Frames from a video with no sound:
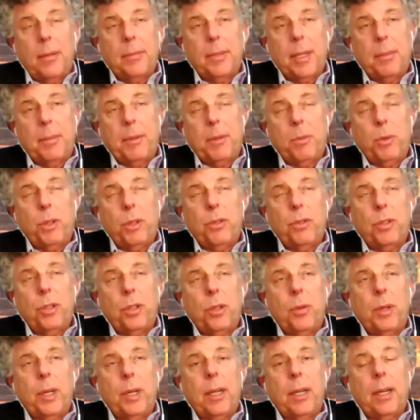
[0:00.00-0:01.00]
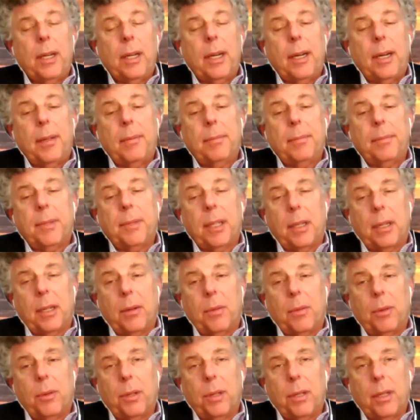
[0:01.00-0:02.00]
I mean, we're doing,
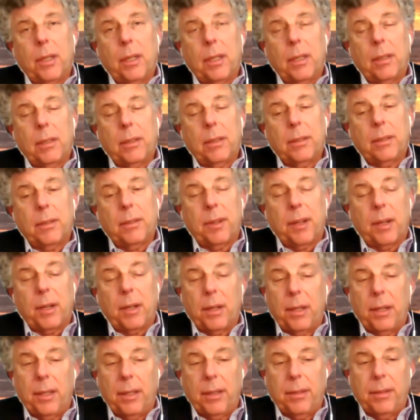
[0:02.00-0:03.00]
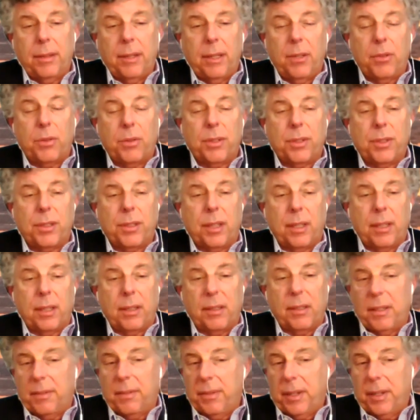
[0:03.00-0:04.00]
we're in a very
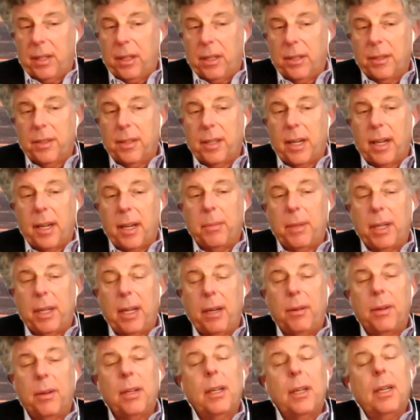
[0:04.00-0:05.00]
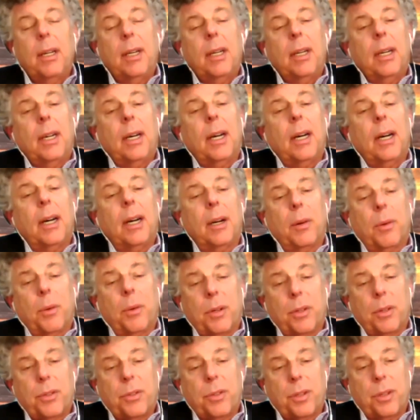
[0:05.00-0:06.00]
interesting, difficult time now.
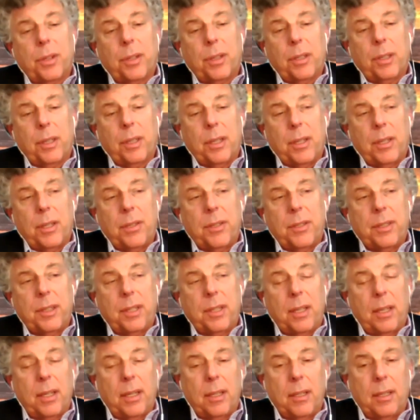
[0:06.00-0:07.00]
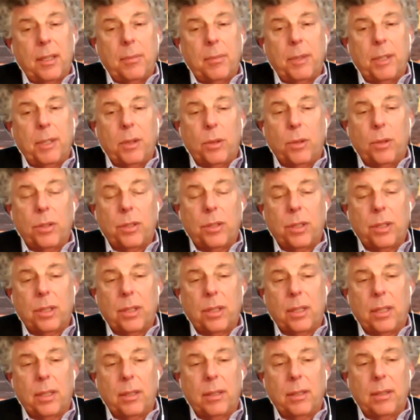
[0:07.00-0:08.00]
We're certainly seeing a diminution
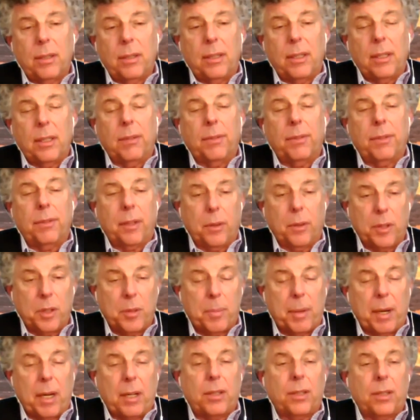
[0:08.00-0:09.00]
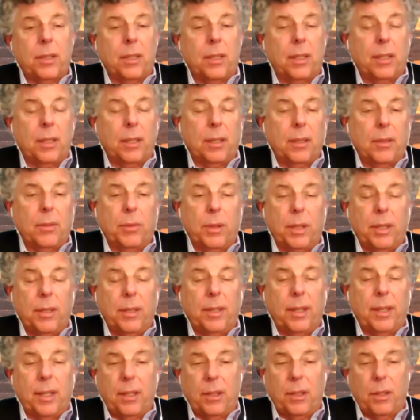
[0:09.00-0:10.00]
in deal flow, especially in the
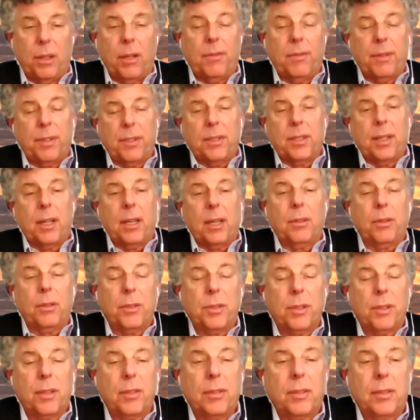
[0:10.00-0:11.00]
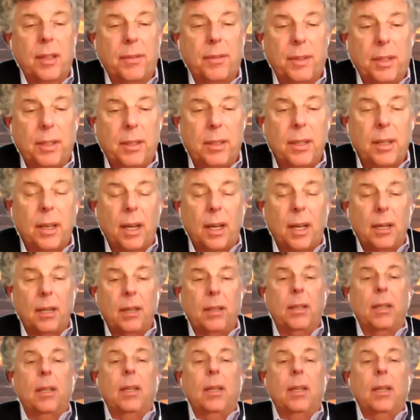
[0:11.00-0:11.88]
retail and office sectors, as I've indicated.